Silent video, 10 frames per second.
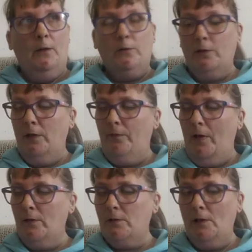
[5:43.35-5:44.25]
She
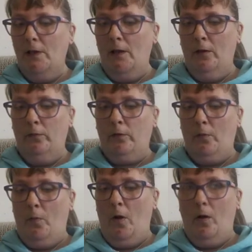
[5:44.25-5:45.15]
eventually learned
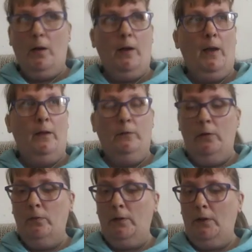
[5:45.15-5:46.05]
to walk again
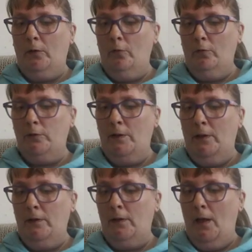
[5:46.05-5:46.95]
using
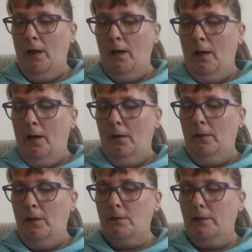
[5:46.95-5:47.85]
crutches,
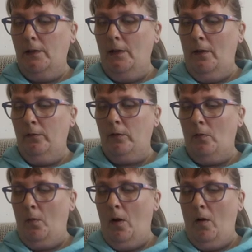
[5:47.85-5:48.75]
and then she learned
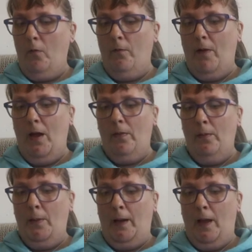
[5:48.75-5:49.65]
to walk without
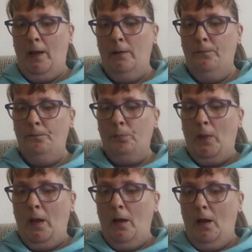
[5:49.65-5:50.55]
them again,
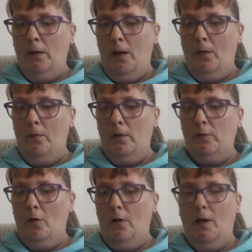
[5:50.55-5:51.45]
and there was
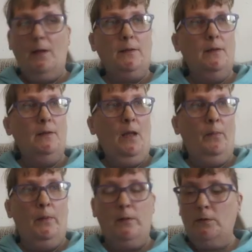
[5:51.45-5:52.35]
no lasting
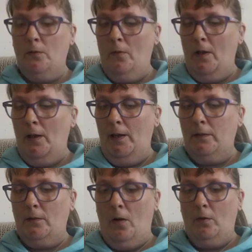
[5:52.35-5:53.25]
damage to her
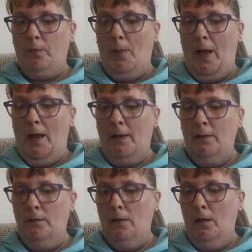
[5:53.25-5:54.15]
legs or spine.